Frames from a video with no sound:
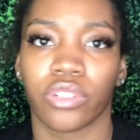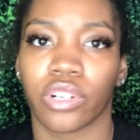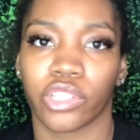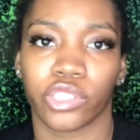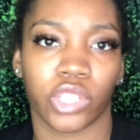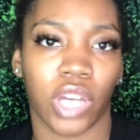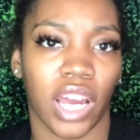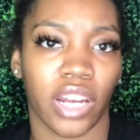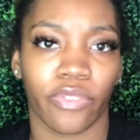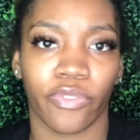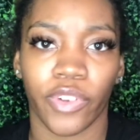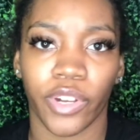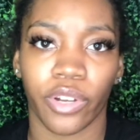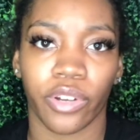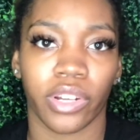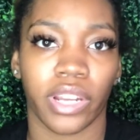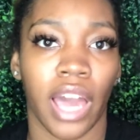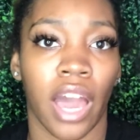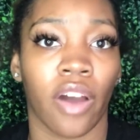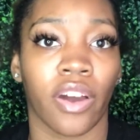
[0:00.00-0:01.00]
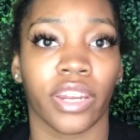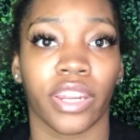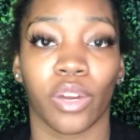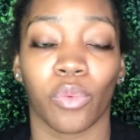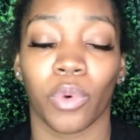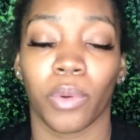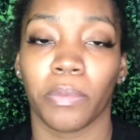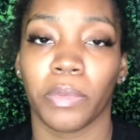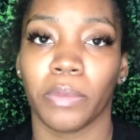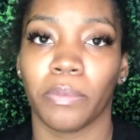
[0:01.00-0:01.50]
trying to figure it out, and it
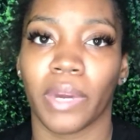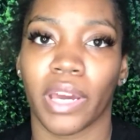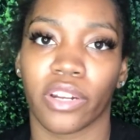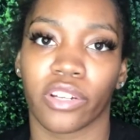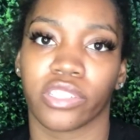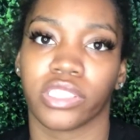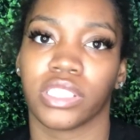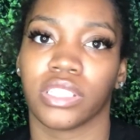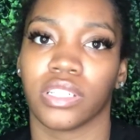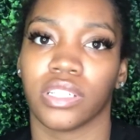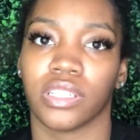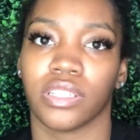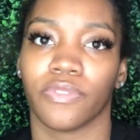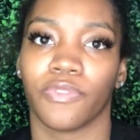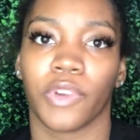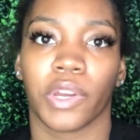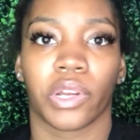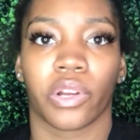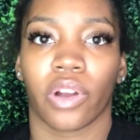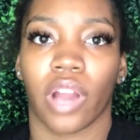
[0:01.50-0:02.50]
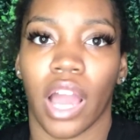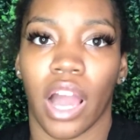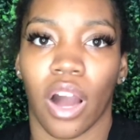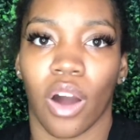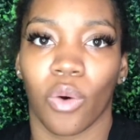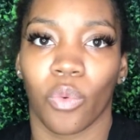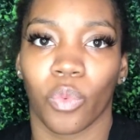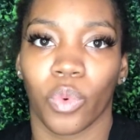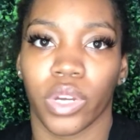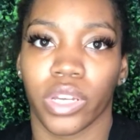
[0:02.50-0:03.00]
would be better to figure
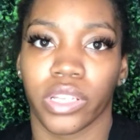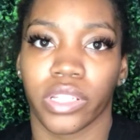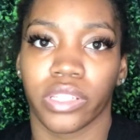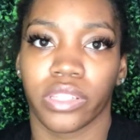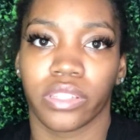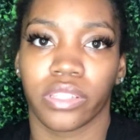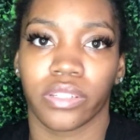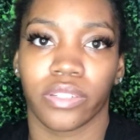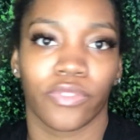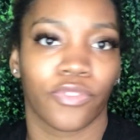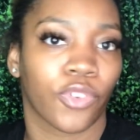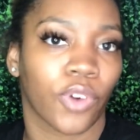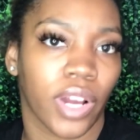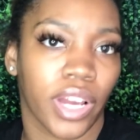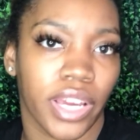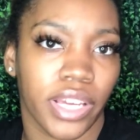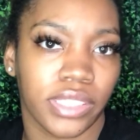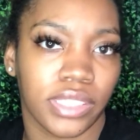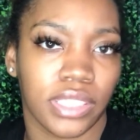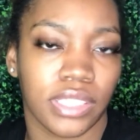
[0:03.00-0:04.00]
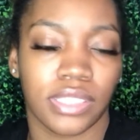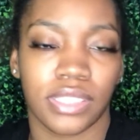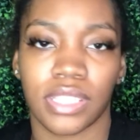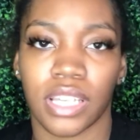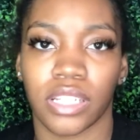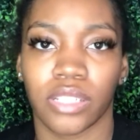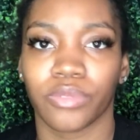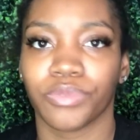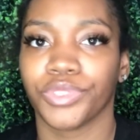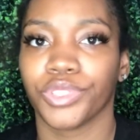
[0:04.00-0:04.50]
out with friends
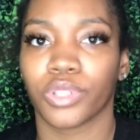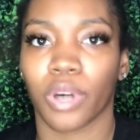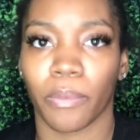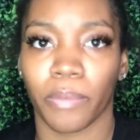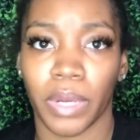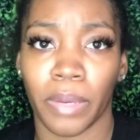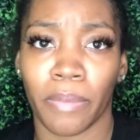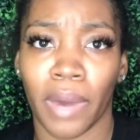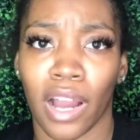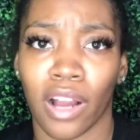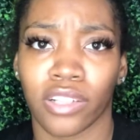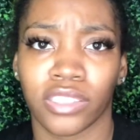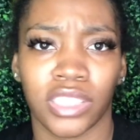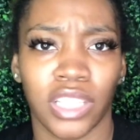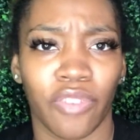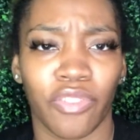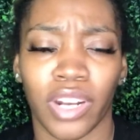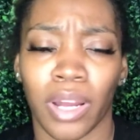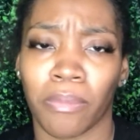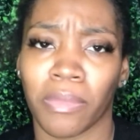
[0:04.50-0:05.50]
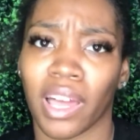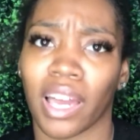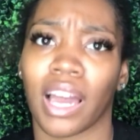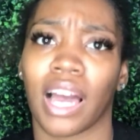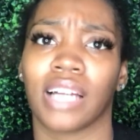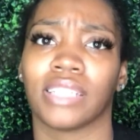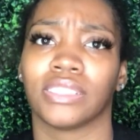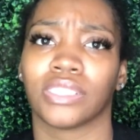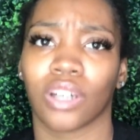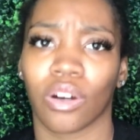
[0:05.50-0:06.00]
instead of being by herself. And I'm like,
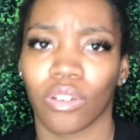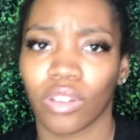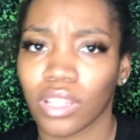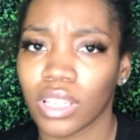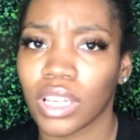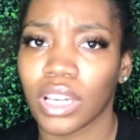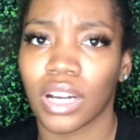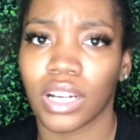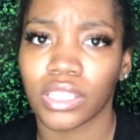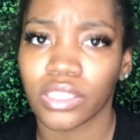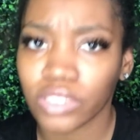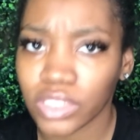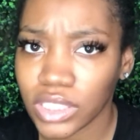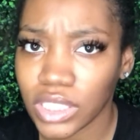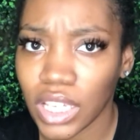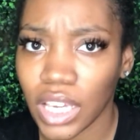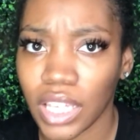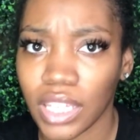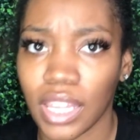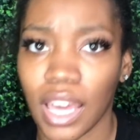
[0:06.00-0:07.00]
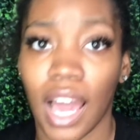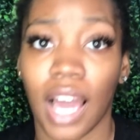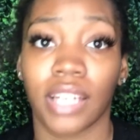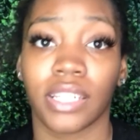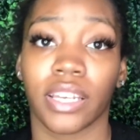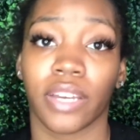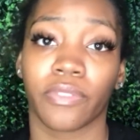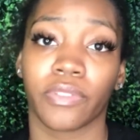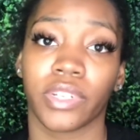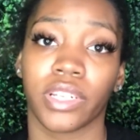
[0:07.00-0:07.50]
I totally understand that. I
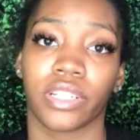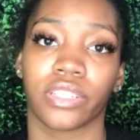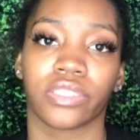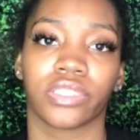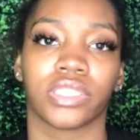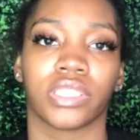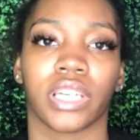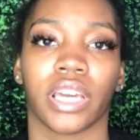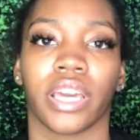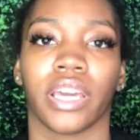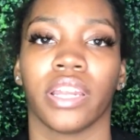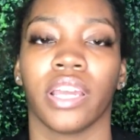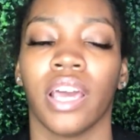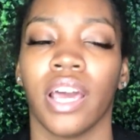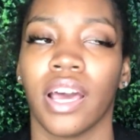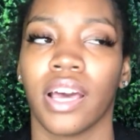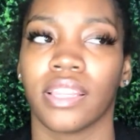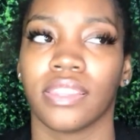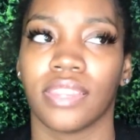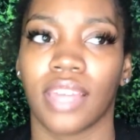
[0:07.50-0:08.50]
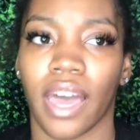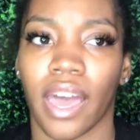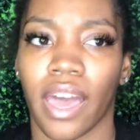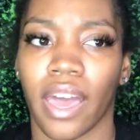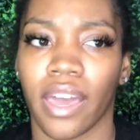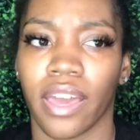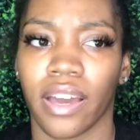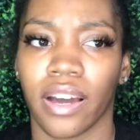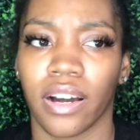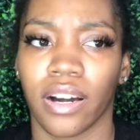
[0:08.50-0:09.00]
definitely understand
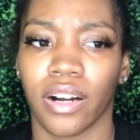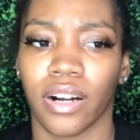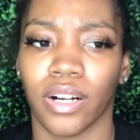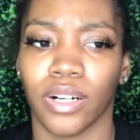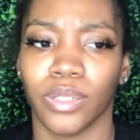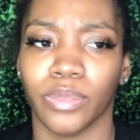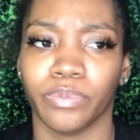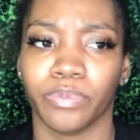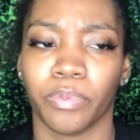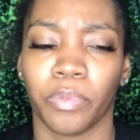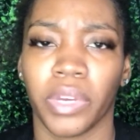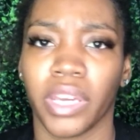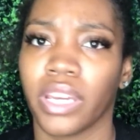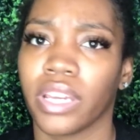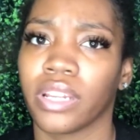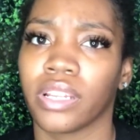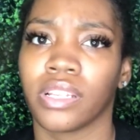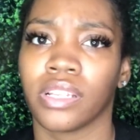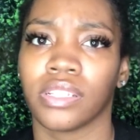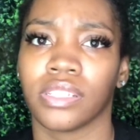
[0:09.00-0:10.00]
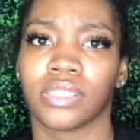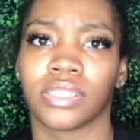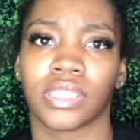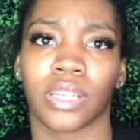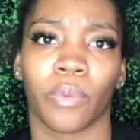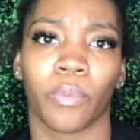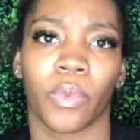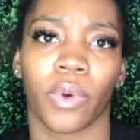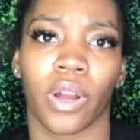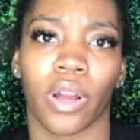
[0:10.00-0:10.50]
that being
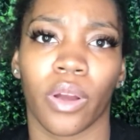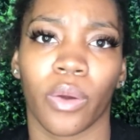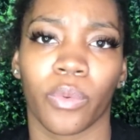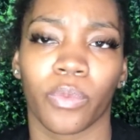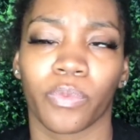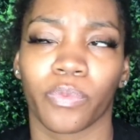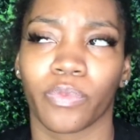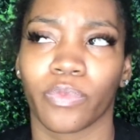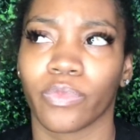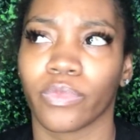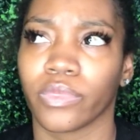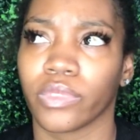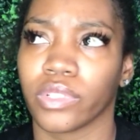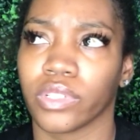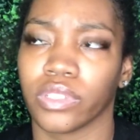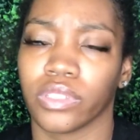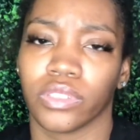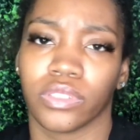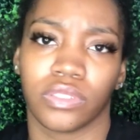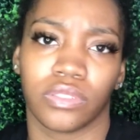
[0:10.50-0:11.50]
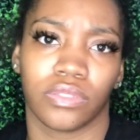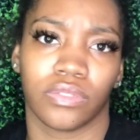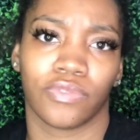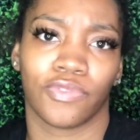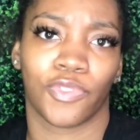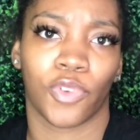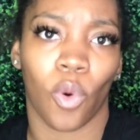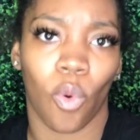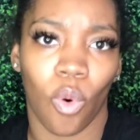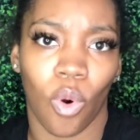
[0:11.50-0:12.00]
somewhere
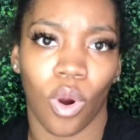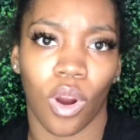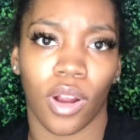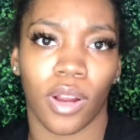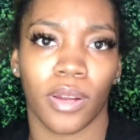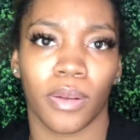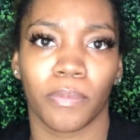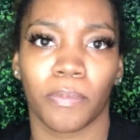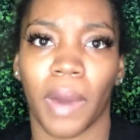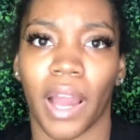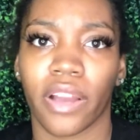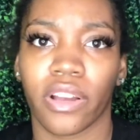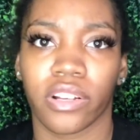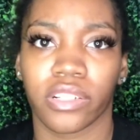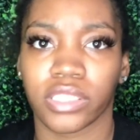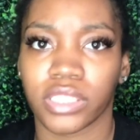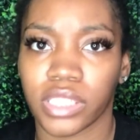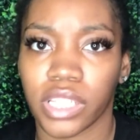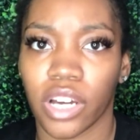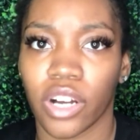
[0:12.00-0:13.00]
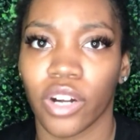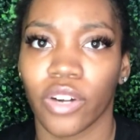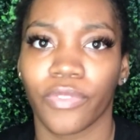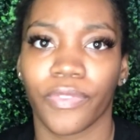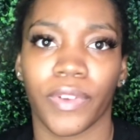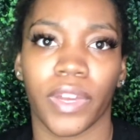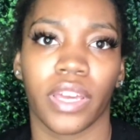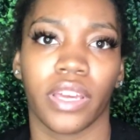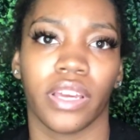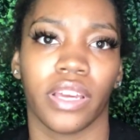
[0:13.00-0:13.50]
foreign by yourself
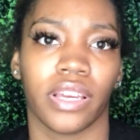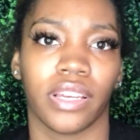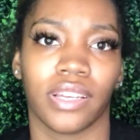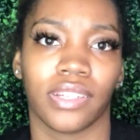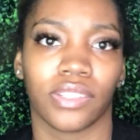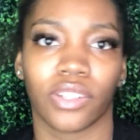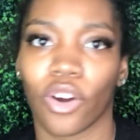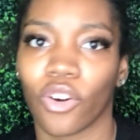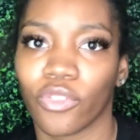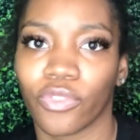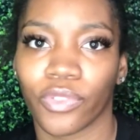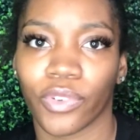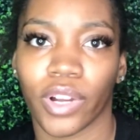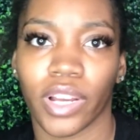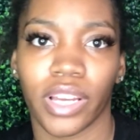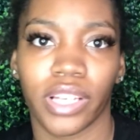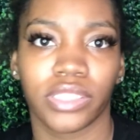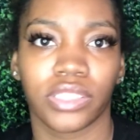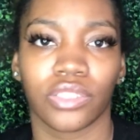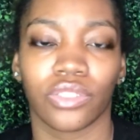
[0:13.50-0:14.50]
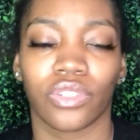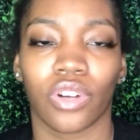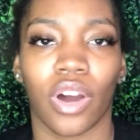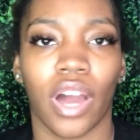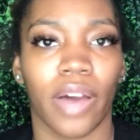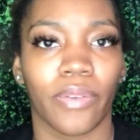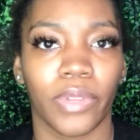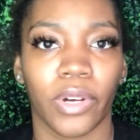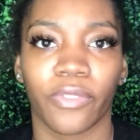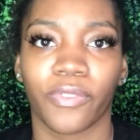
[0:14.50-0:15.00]
and no friends, you don't
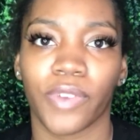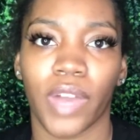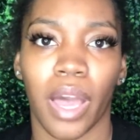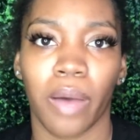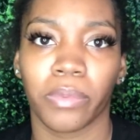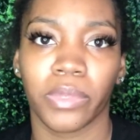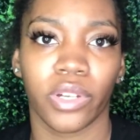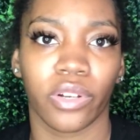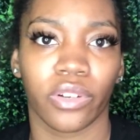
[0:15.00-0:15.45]
have no family